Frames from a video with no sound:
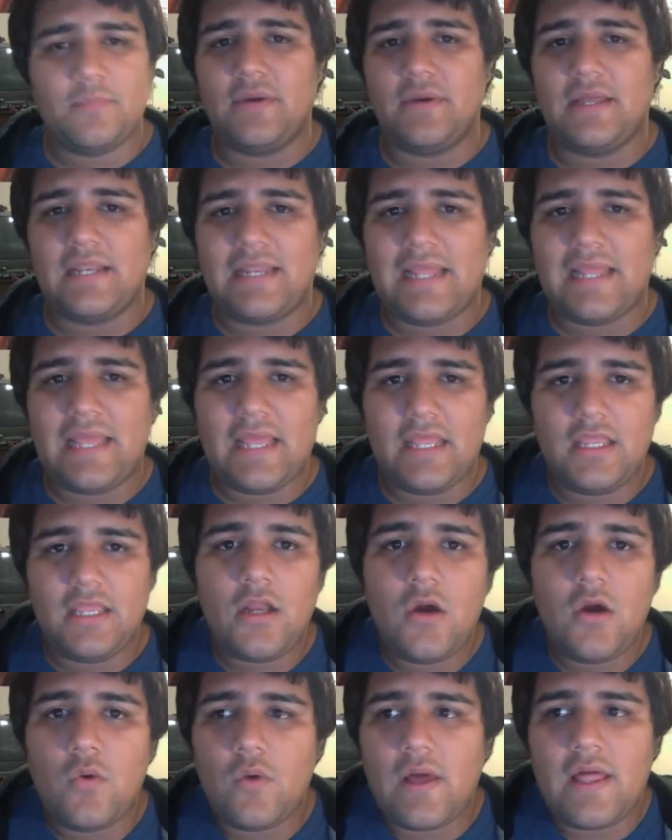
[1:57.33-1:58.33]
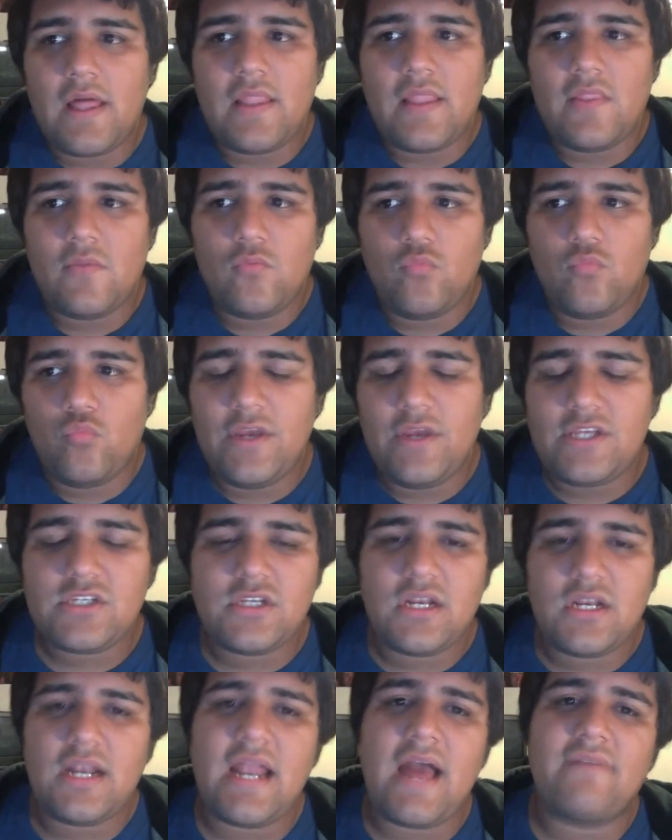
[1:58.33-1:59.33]
But, you know, we
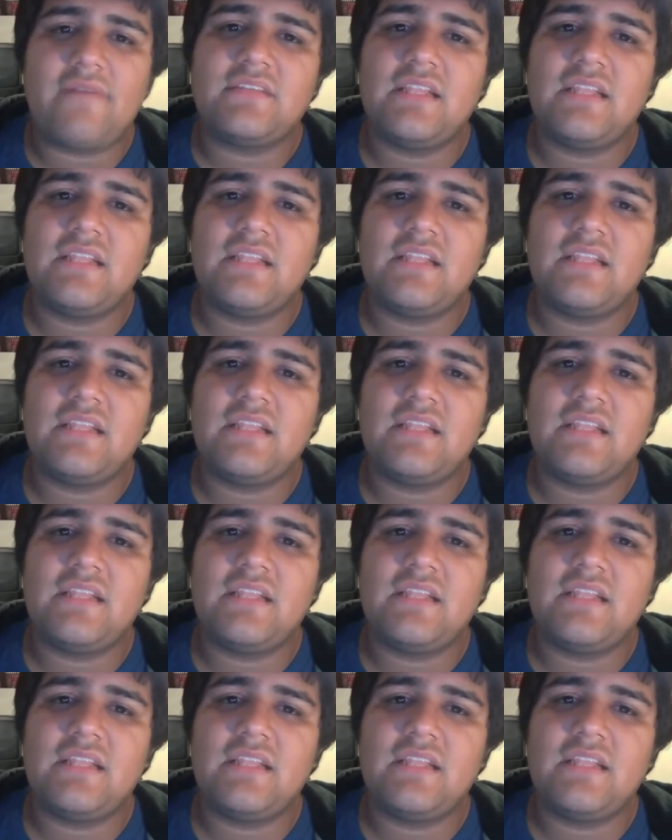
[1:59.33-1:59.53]
shouldn't have